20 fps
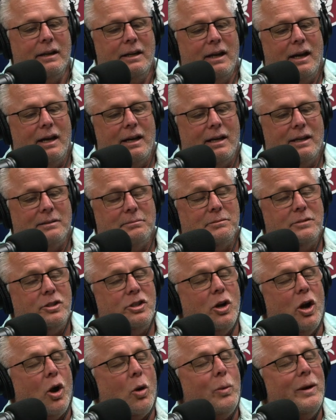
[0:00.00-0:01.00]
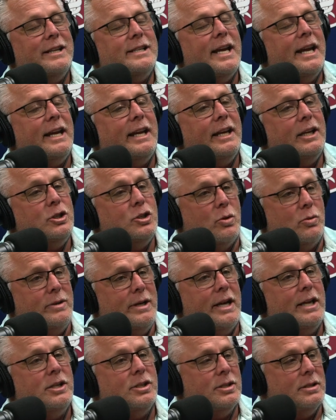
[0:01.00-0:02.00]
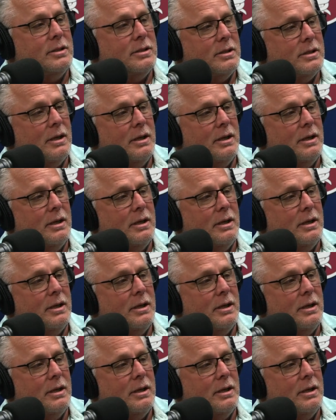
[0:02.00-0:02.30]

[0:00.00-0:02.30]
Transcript: Um, are we taking donations?